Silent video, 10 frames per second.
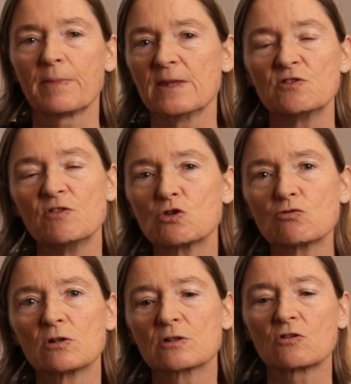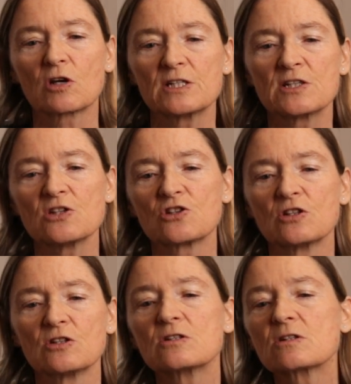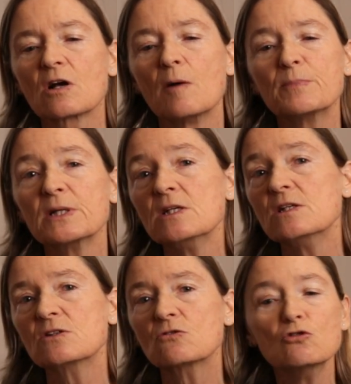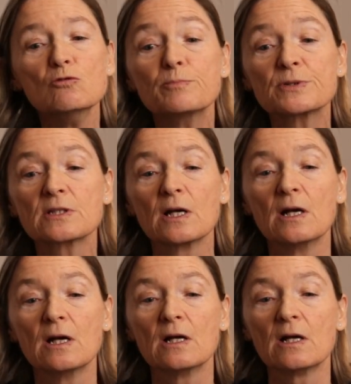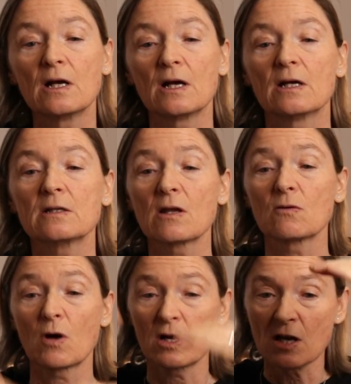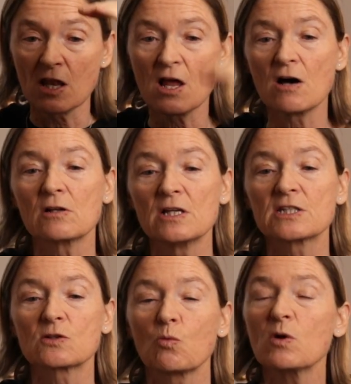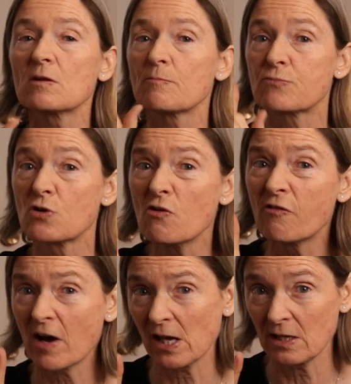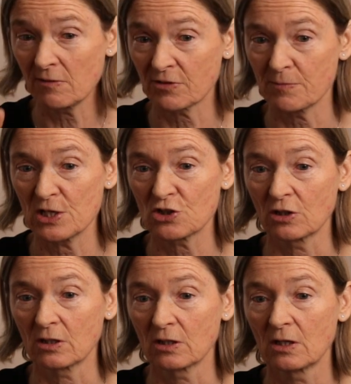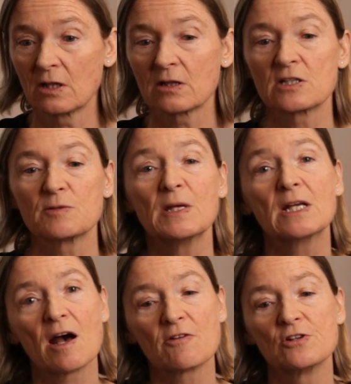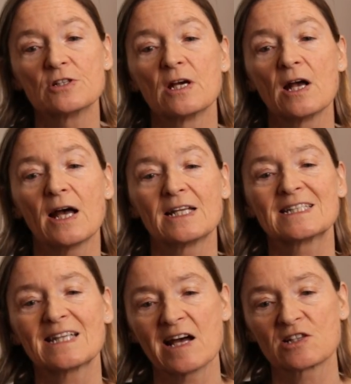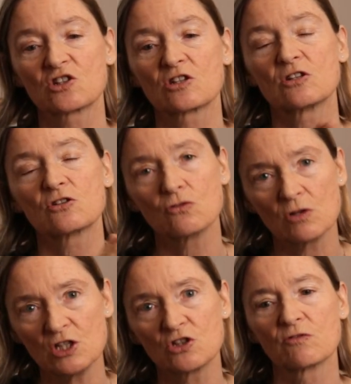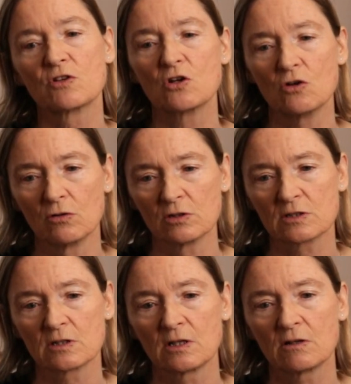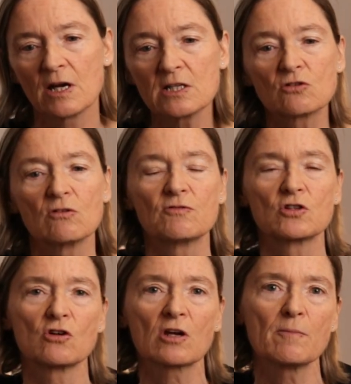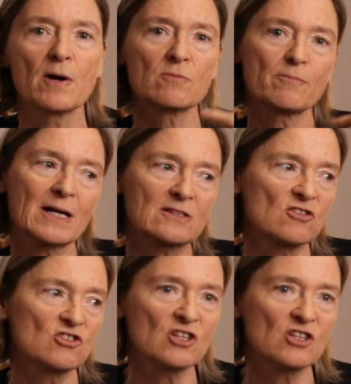individuals, organizations, companies, groups, and on a long list with profile information that has been gathered and attached to each of the goals, right? So if you're talking about, back to the